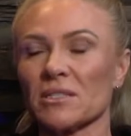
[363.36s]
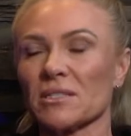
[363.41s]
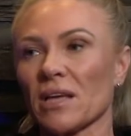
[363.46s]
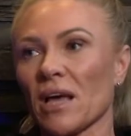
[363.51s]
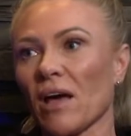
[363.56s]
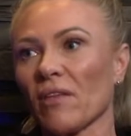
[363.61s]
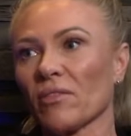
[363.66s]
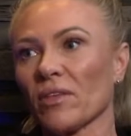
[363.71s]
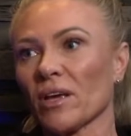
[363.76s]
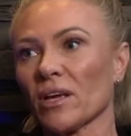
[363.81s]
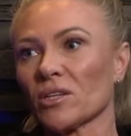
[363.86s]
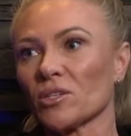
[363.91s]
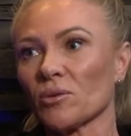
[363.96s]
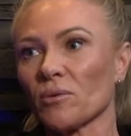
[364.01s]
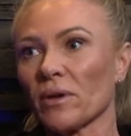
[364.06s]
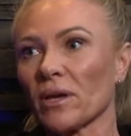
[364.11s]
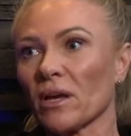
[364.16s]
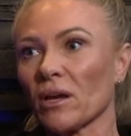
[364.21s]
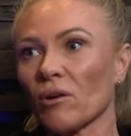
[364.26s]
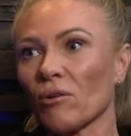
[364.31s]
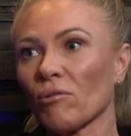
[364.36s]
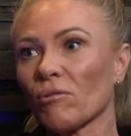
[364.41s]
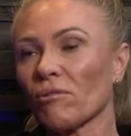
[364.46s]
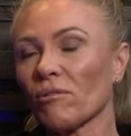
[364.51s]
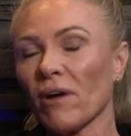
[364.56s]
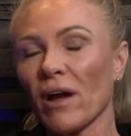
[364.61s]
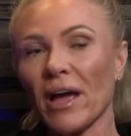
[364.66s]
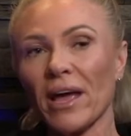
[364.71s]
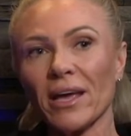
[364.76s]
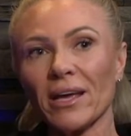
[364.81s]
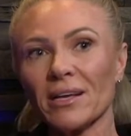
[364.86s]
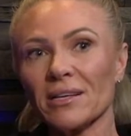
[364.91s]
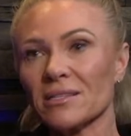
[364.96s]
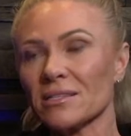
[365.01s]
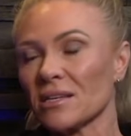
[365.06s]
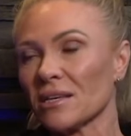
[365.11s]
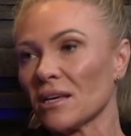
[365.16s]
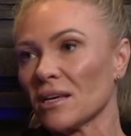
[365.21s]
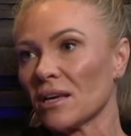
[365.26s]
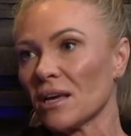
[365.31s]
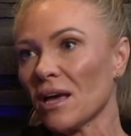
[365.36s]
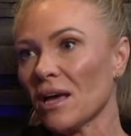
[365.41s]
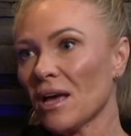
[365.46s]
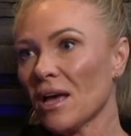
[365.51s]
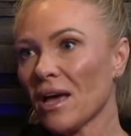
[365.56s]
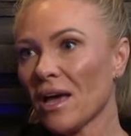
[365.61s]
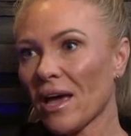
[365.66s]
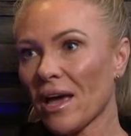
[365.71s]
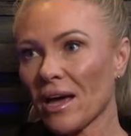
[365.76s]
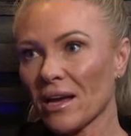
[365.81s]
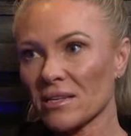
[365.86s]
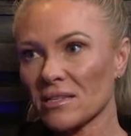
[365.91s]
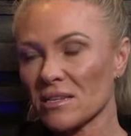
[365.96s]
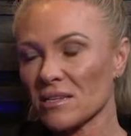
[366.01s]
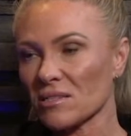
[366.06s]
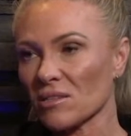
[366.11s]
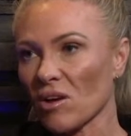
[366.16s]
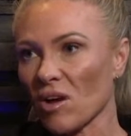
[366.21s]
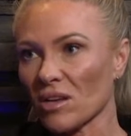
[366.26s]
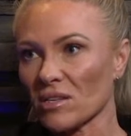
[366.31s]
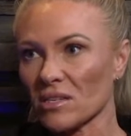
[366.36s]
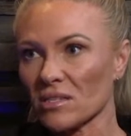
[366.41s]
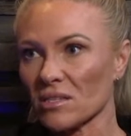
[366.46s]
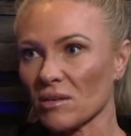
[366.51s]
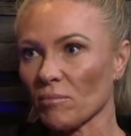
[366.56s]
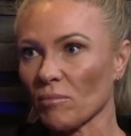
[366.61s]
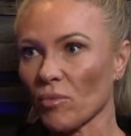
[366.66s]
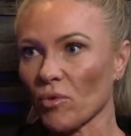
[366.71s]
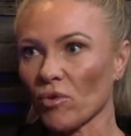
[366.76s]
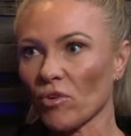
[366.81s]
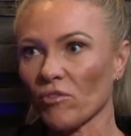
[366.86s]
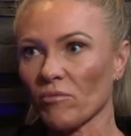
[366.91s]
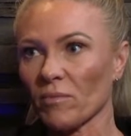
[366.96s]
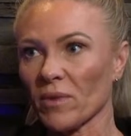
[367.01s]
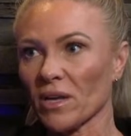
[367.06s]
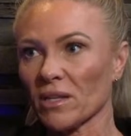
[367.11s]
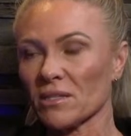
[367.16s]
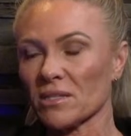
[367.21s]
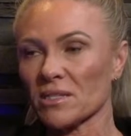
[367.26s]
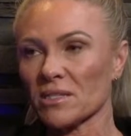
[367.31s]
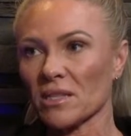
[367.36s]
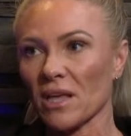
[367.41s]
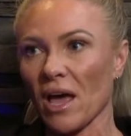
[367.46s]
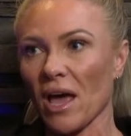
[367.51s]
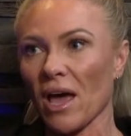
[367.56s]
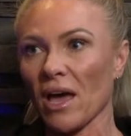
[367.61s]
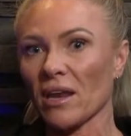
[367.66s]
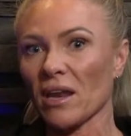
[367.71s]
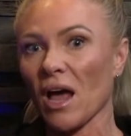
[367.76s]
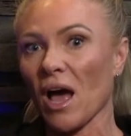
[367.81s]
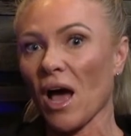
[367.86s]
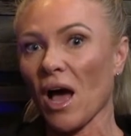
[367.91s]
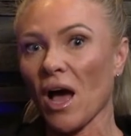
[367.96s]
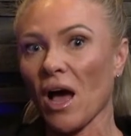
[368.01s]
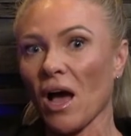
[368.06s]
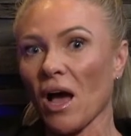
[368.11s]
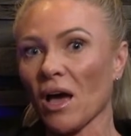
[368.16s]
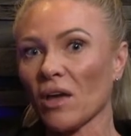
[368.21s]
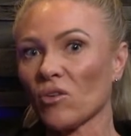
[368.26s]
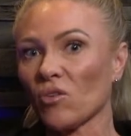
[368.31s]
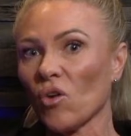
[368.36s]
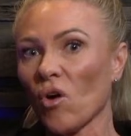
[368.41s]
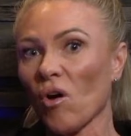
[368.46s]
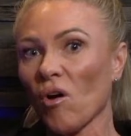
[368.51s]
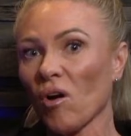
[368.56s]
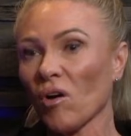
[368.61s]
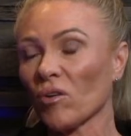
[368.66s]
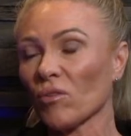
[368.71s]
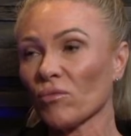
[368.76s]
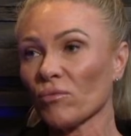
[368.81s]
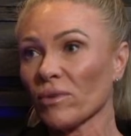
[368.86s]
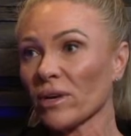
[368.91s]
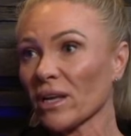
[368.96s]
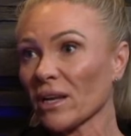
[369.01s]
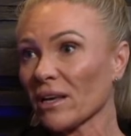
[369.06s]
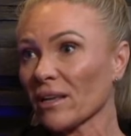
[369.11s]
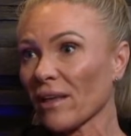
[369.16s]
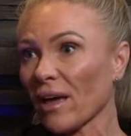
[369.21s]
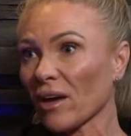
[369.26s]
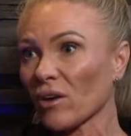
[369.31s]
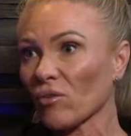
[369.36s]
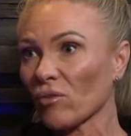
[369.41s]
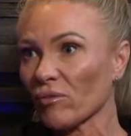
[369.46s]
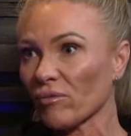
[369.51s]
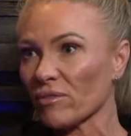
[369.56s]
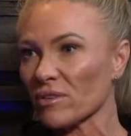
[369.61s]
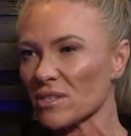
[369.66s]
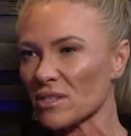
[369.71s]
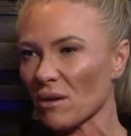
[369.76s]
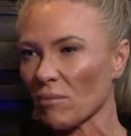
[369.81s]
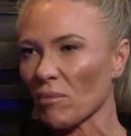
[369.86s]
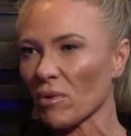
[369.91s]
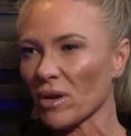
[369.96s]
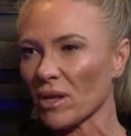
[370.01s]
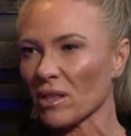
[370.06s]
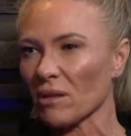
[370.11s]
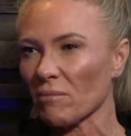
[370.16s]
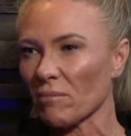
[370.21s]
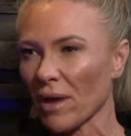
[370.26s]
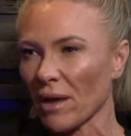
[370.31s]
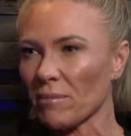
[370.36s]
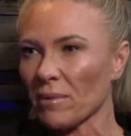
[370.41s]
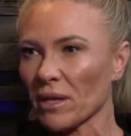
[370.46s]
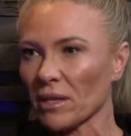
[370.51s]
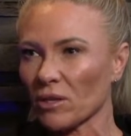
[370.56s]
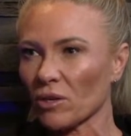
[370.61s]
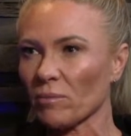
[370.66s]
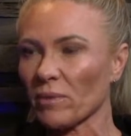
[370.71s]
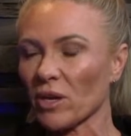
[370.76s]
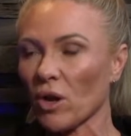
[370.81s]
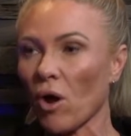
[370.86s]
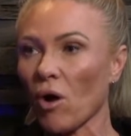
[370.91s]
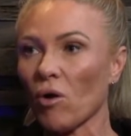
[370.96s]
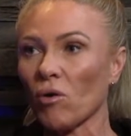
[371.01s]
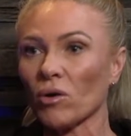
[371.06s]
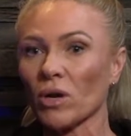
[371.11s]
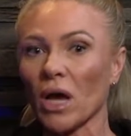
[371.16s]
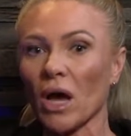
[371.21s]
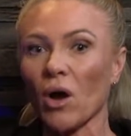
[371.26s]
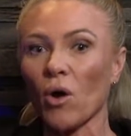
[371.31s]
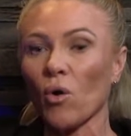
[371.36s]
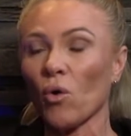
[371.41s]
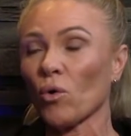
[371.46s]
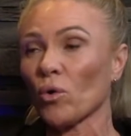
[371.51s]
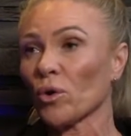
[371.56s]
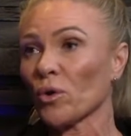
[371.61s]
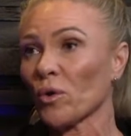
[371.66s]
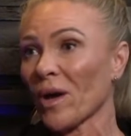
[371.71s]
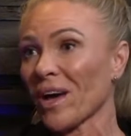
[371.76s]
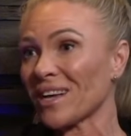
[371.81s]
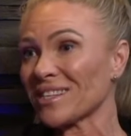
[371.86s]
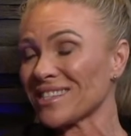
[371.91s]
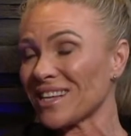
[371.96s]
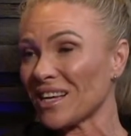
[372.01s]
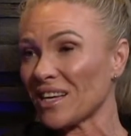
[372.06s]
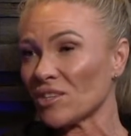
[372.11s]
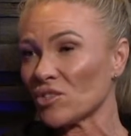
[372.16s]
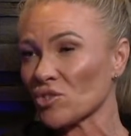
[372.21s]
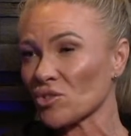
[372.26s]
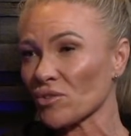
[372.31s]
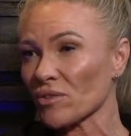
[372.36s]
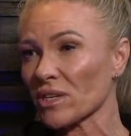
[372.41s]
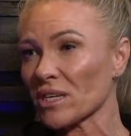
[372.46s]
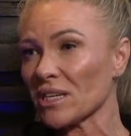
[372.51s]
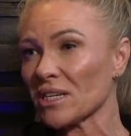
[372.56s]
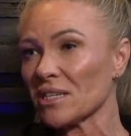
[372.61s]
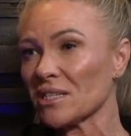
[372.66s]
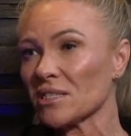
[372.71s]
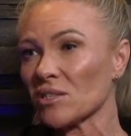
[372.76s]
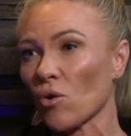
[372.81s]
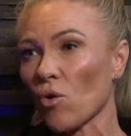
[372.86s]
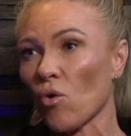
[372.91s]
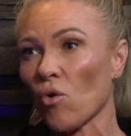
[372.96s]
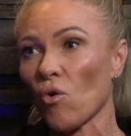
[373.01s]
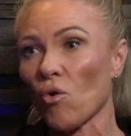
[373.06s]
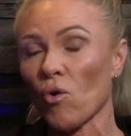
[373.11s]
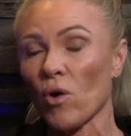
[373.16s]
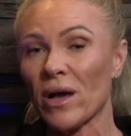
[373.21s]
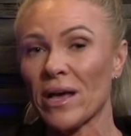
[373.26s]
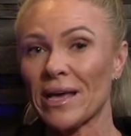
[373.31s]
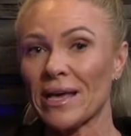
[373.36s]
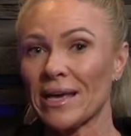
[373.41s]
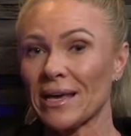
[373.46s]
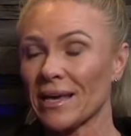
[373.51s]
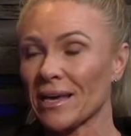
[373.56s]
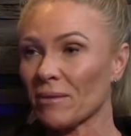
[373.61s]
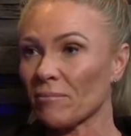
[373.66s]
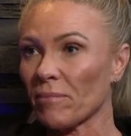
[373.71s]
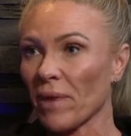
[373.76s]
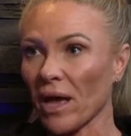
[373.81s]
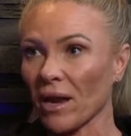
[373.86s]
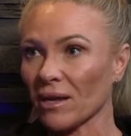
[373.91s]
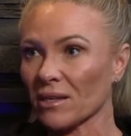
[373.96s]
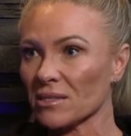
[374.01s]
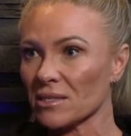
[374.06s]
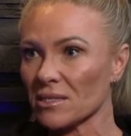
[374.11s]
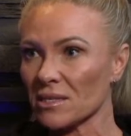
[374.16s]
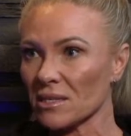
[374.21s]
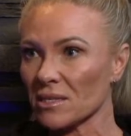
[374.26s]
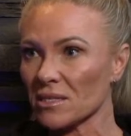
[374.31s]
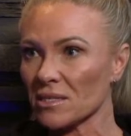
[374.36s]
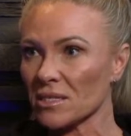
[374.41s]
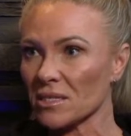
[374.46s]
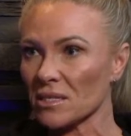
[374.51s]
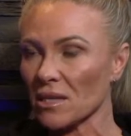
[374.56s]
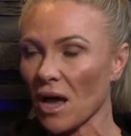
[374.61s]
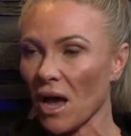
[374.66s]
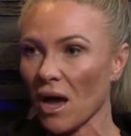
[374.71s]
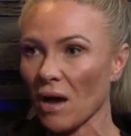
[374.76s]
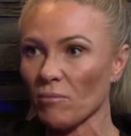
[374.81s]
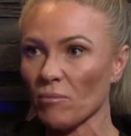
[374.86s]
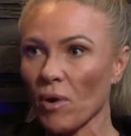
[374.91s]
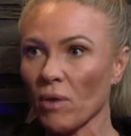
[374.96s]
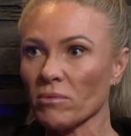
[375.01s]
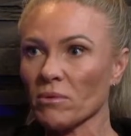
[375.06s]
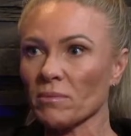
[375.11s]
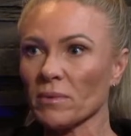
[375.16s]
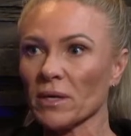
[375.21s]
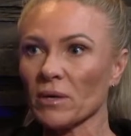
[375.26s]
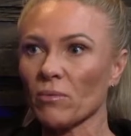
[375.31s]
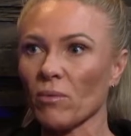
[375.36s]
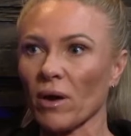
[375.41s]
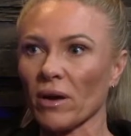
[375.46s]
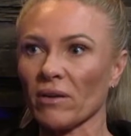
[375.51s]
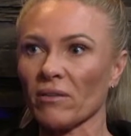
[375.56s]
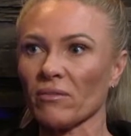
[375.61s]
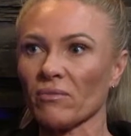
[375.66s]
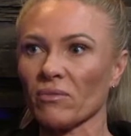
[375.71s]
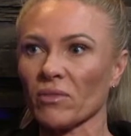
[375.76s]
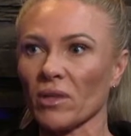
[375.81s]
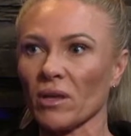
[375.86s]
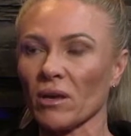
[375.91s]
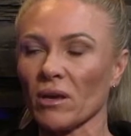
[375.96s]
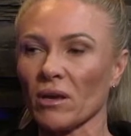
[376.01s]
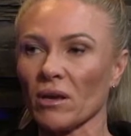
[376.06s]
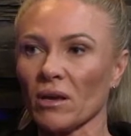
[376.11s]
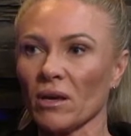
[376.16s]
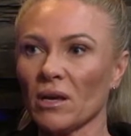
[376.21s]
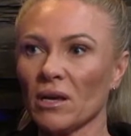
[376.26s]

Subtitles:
out there doing crazy exercises and movements that are not really that good for somebody that may be a little bit older or who has injuries or imbalances. Probably one of the